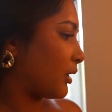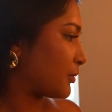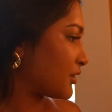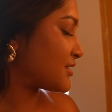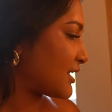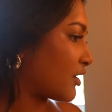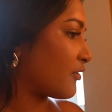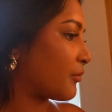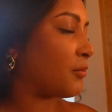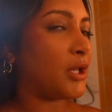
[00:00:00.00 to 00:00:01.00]
probably gonna take
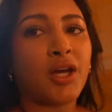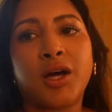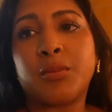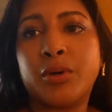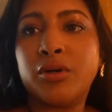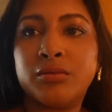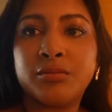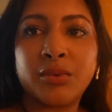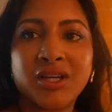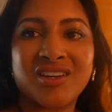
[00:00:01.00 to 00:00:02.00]
off my makeup
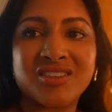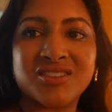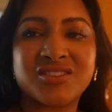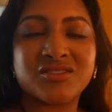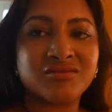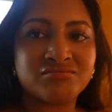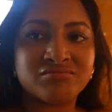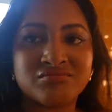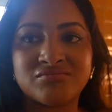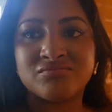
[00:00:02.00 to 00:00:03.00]
because
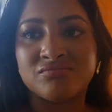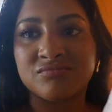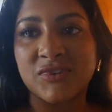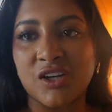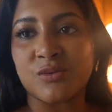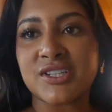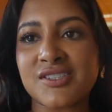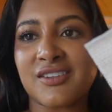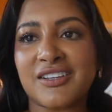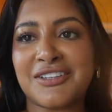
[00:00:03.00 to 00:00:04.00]
I don't want
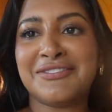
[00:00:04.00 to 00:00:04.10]
it to like,